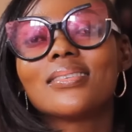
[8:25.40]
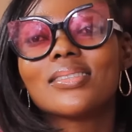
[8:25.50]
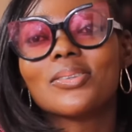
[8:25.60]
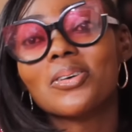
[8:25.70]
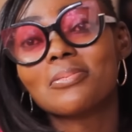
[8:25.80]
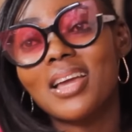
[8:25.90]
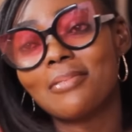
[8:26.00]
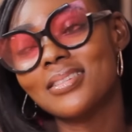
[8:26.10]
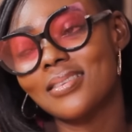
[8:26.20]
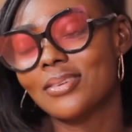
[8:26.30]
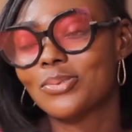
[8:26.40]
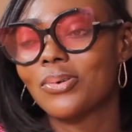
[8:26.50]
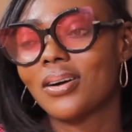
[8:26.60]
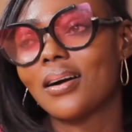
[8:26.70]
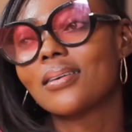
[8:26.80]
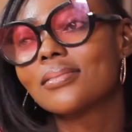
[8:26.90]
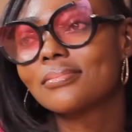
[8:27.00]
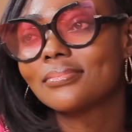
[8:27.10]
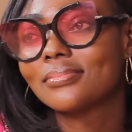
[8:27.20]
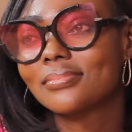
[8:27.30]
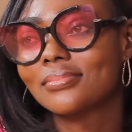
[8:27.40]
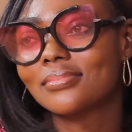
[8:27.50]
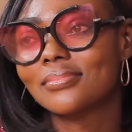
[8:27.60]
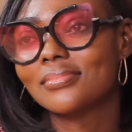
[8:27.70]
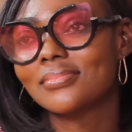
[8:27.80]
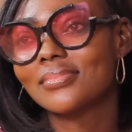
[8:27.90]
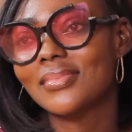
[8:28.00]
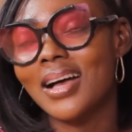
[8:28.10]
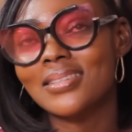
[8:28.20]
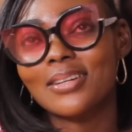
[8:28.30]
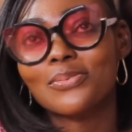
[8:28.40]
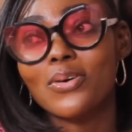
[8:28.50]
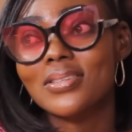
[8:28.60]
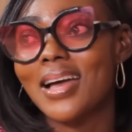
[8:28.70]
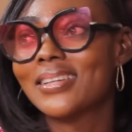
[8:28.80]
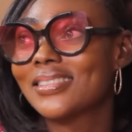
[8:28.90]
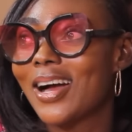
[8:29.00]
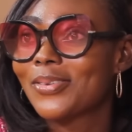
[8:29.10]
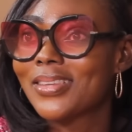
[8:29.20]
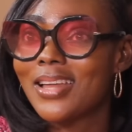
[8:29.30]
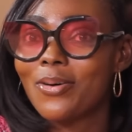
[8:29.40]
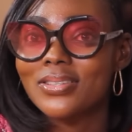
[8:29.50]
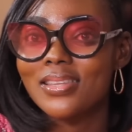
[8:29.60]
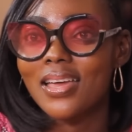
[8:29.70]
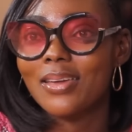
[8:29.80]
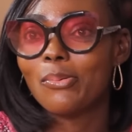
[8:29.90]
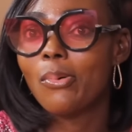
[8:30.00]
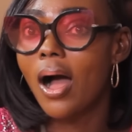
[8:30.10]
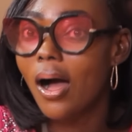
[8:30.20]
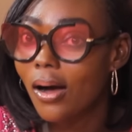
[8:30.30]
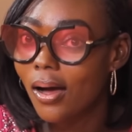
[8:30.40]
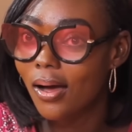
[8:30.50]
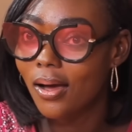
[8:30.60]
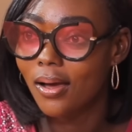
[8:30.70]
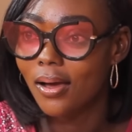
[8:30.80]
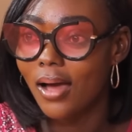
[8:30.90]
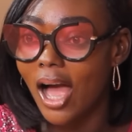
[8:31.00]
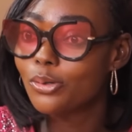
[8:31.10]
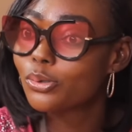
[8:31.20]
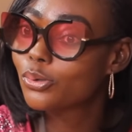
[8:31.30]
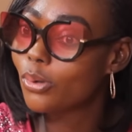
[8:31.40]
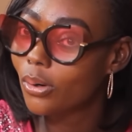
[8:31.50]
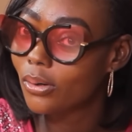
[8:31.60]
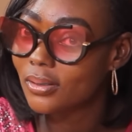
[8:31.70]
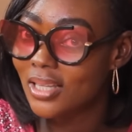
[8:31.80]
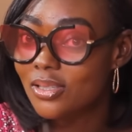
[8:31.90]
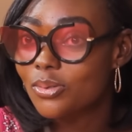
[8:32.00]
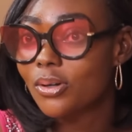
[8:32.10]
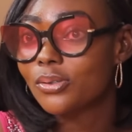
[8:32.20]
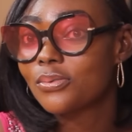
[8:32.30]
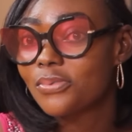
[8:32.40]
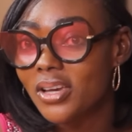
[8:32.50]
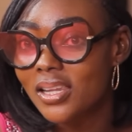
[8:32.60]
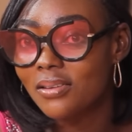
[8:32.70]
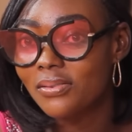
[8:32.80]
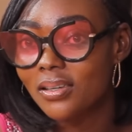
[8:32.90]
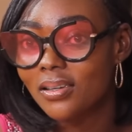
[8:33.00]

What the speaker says: She told me I'm a sex worker. As at first, I shouted, I was like, wow, are you sure? That is what you do for a living.